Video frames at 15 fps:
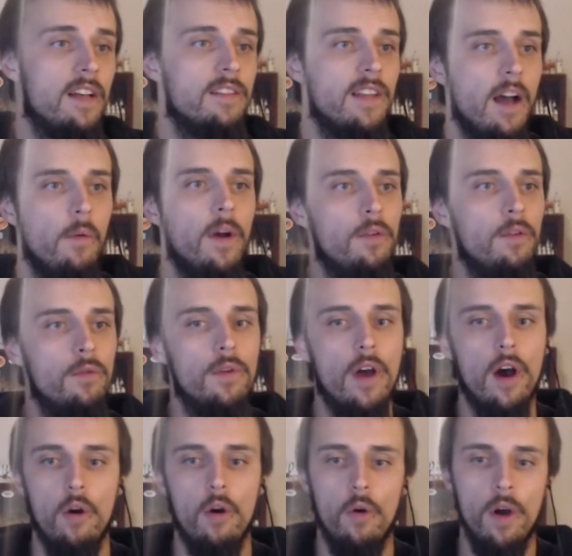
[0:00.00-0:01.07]
That way you
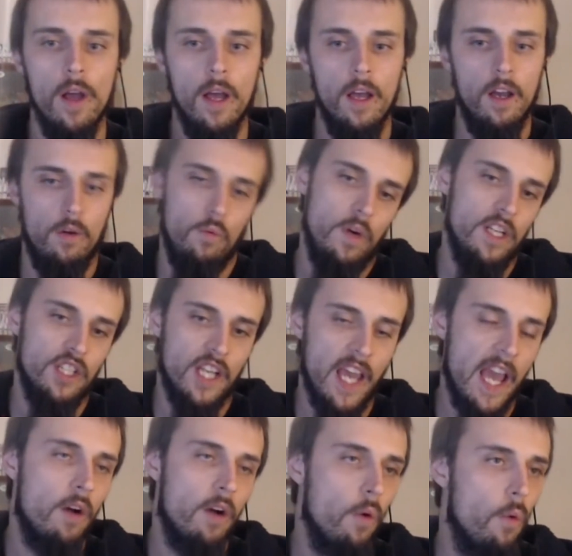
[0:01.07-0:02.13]
know which cake
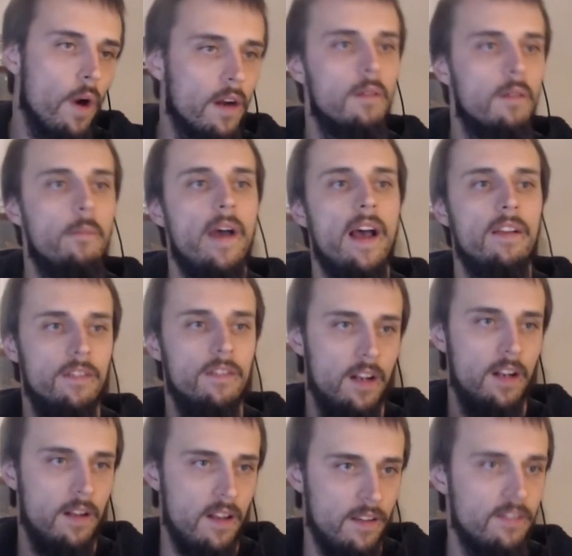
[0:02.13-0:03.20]
will work the best in
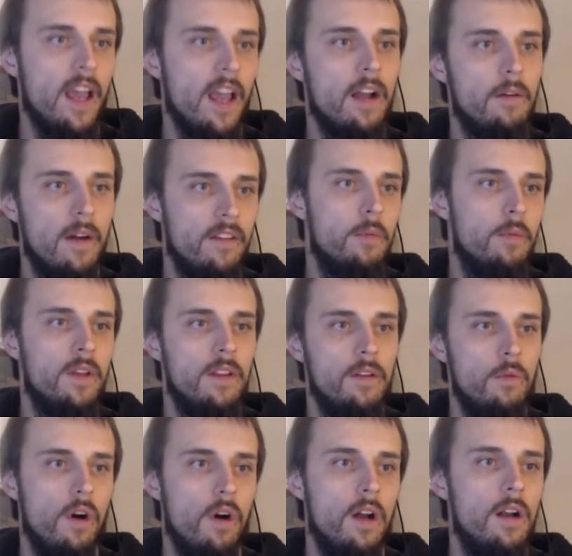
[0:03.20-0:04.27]
this cake recipe that you
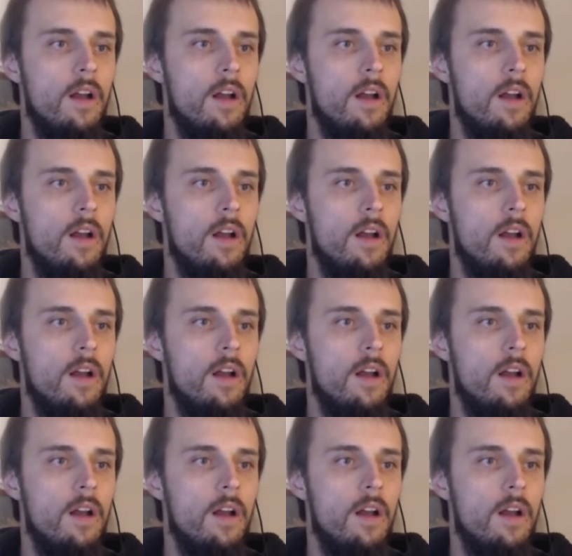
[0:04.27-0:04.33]
want,